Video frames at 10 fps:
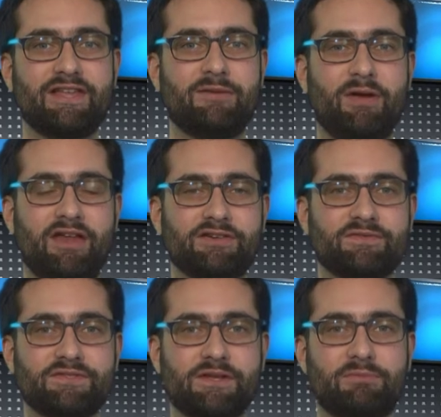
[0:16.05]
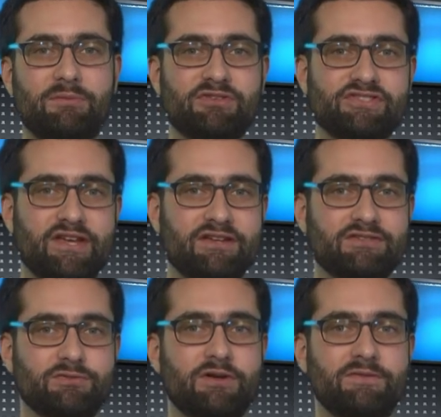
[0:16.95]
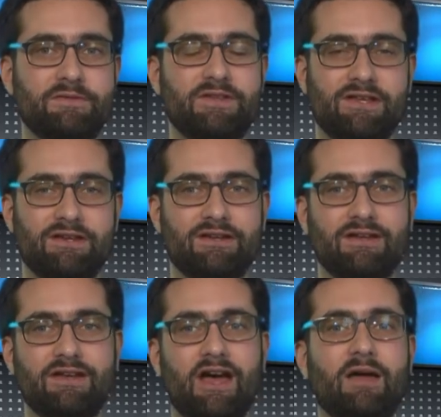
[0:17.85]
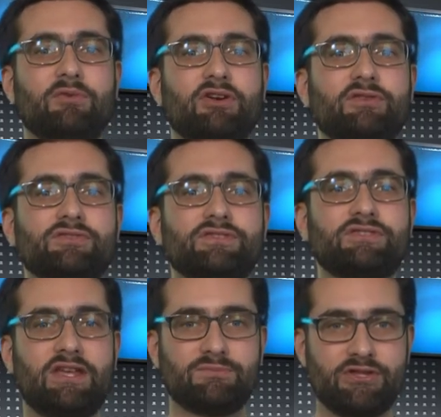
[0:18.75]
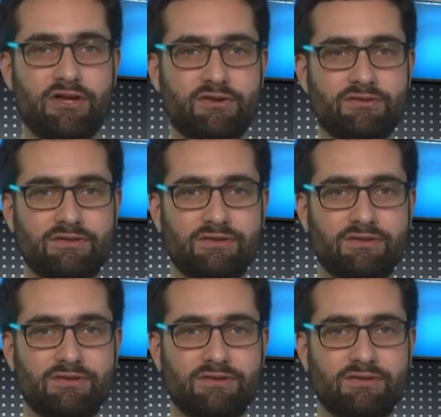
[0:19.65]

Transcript: Light Matters for September second, twenty fifteen. I'm your host, James Lowe.